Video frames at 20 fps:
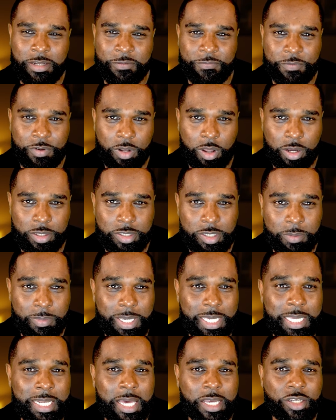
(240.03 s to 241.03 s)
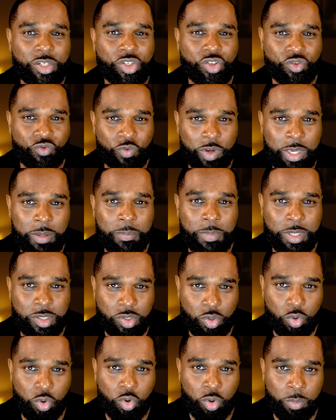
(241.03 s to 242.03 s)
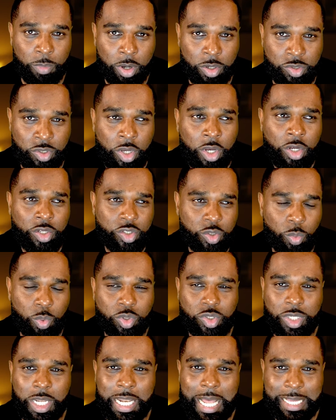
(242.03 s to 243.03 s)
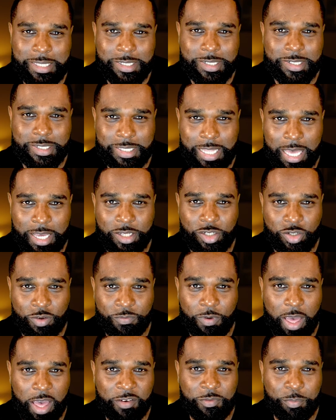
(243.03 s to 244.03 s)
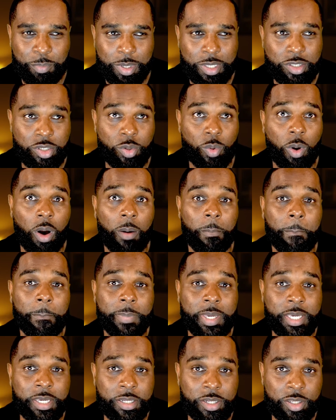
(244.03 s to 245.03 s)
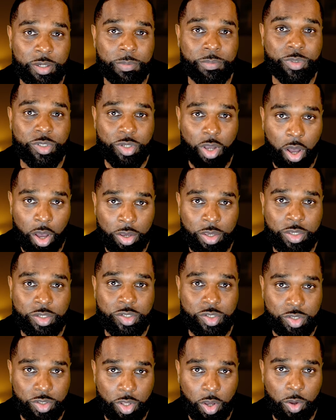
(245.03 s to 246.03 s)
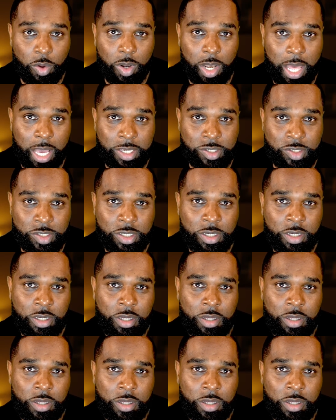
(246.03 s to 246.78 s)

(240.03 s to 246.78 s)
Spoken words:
infinitum, in extremis almost, towards the latter stage of FP2 on medium tyres, no less.